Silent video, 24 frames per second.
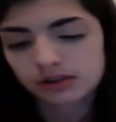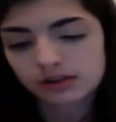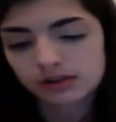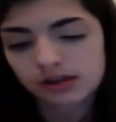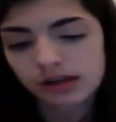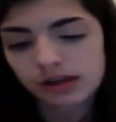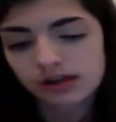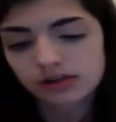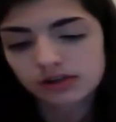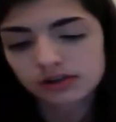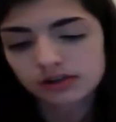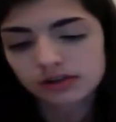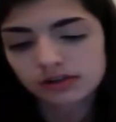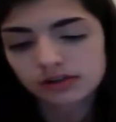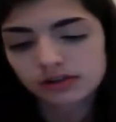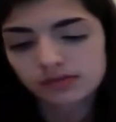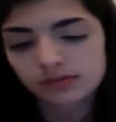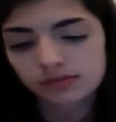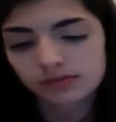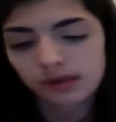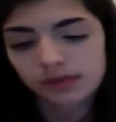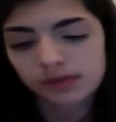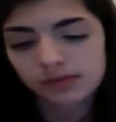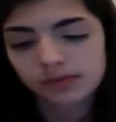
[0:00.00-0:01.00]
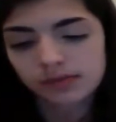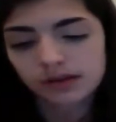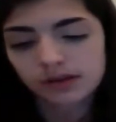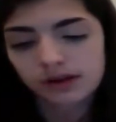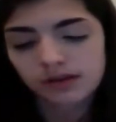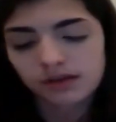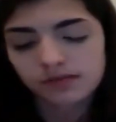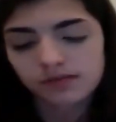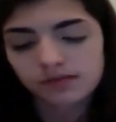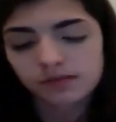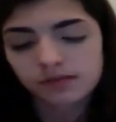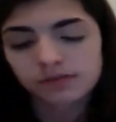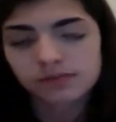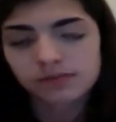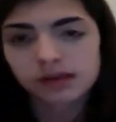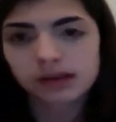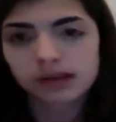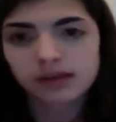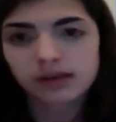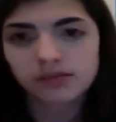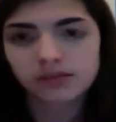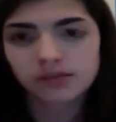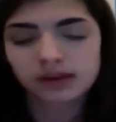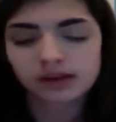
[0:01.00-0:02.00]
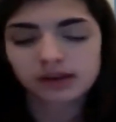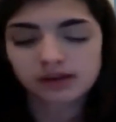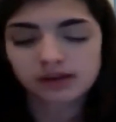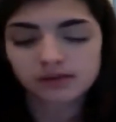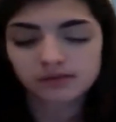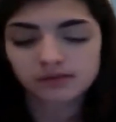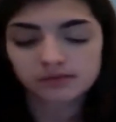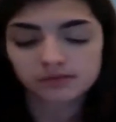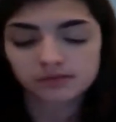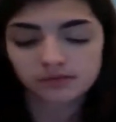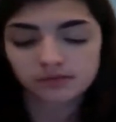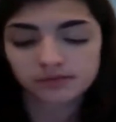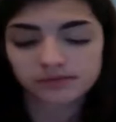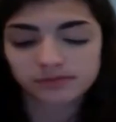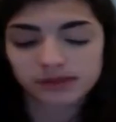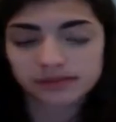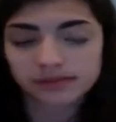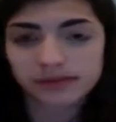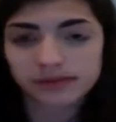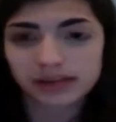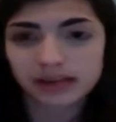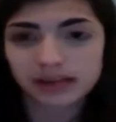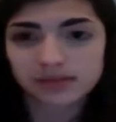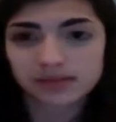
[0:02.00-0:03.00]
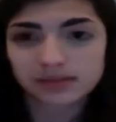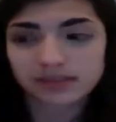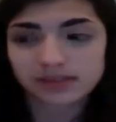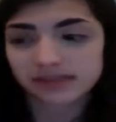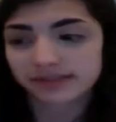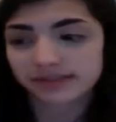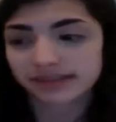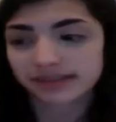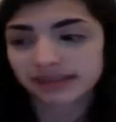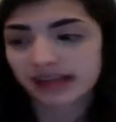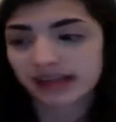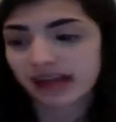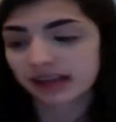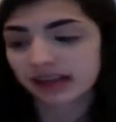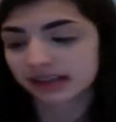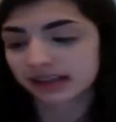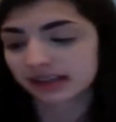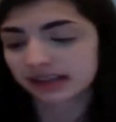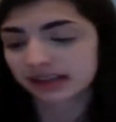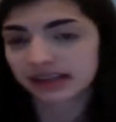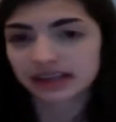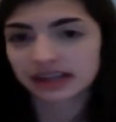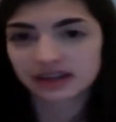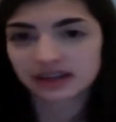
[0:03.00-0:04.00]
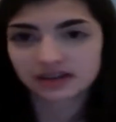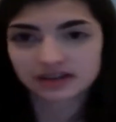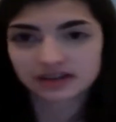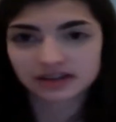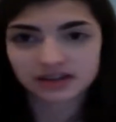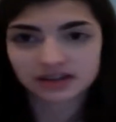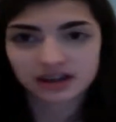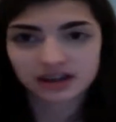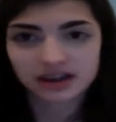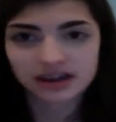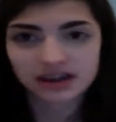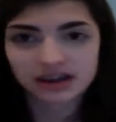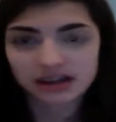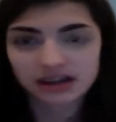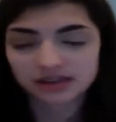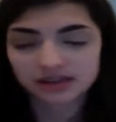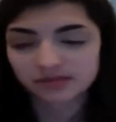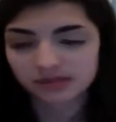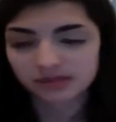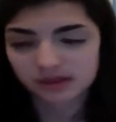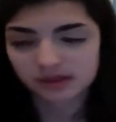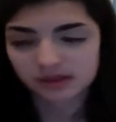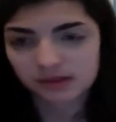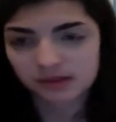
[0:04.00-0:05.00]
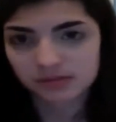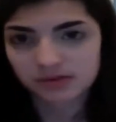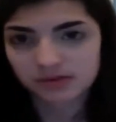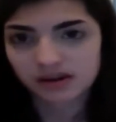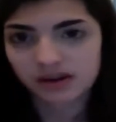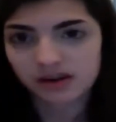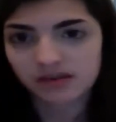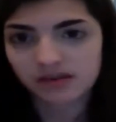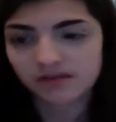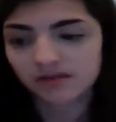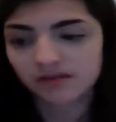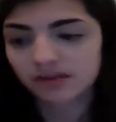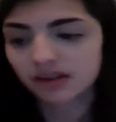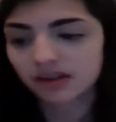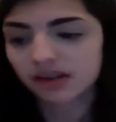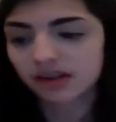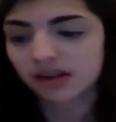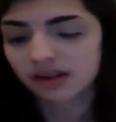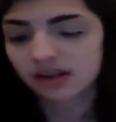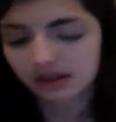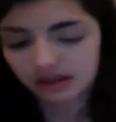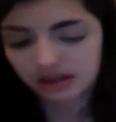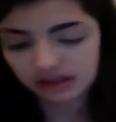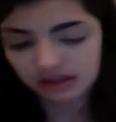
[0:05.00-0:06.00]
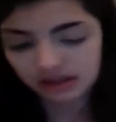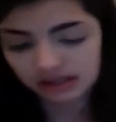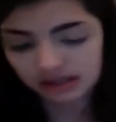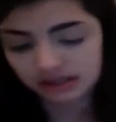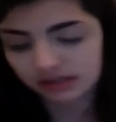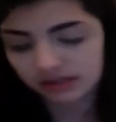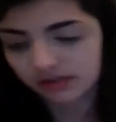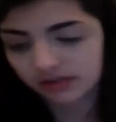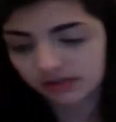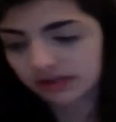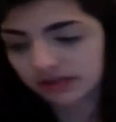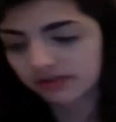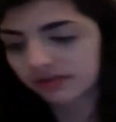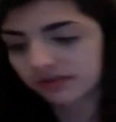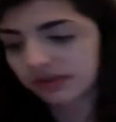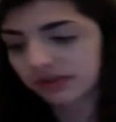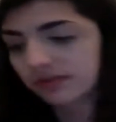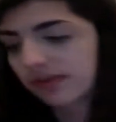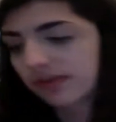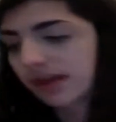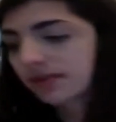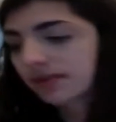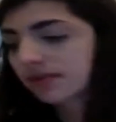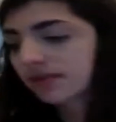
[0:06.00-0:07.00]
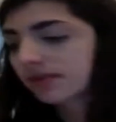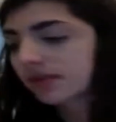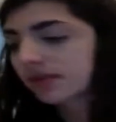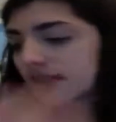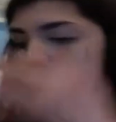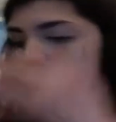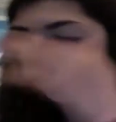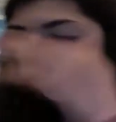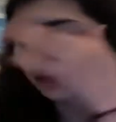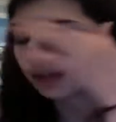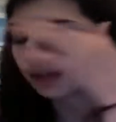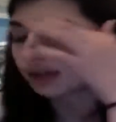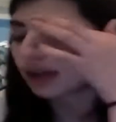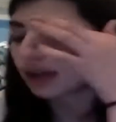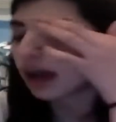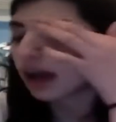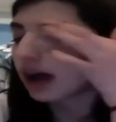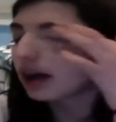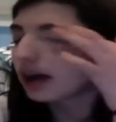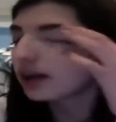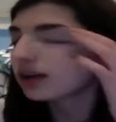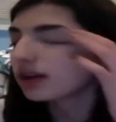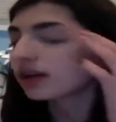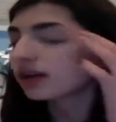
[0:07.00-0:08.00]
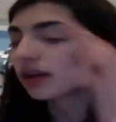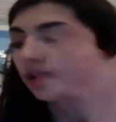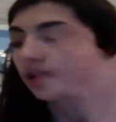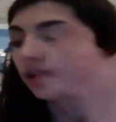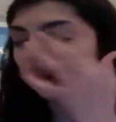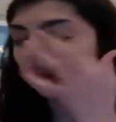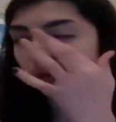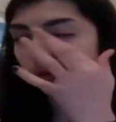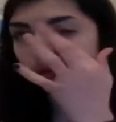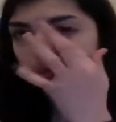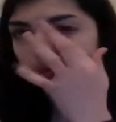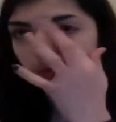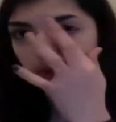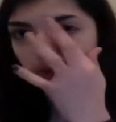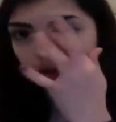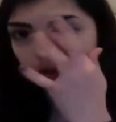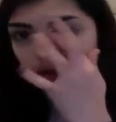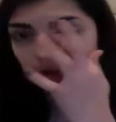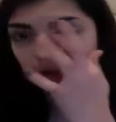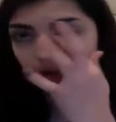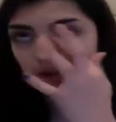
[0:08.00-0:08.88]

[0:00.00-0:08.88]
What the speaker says: I usually wipe it off with when I remove my makeup and stuff like that, like later tonight, that's when I wipe it off. So it doesn't really matter about that. But